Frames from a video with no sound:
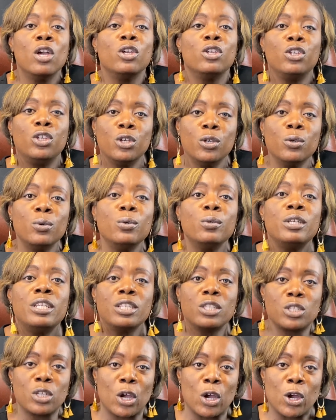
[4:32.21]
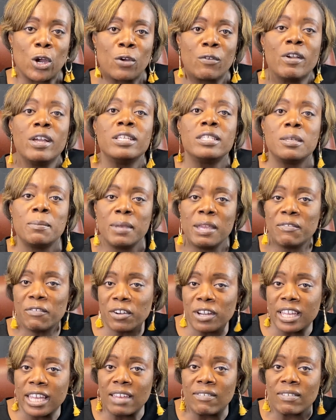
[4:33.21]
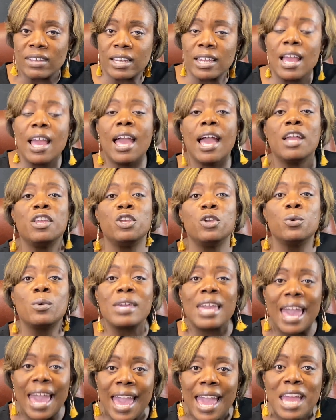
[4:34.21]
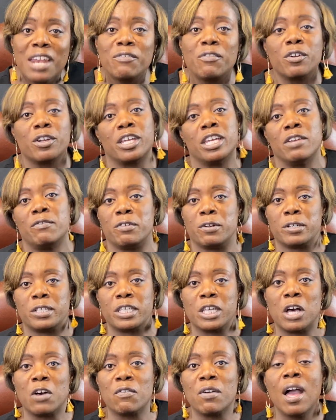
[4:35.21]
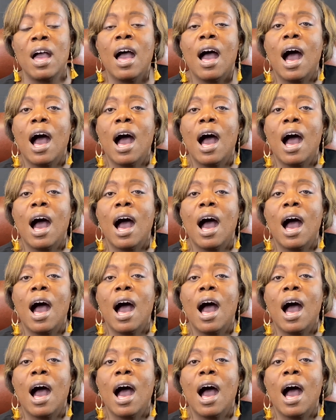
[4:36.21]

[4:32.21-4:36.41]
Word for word: You deserve to be forgiven, and you can forgive yourself.